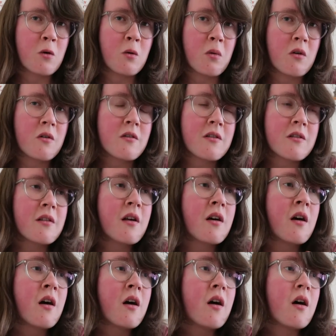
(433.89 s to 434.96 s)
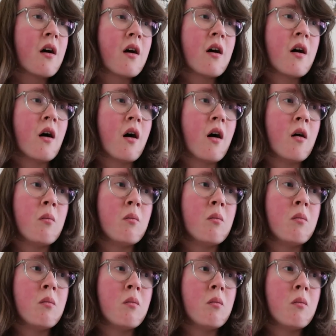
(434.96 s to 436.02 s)
robots,
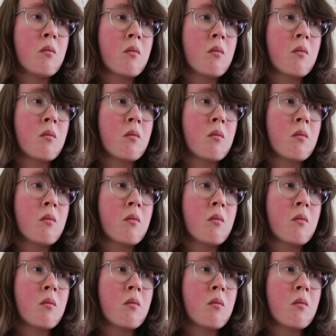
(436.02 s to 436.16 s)
um,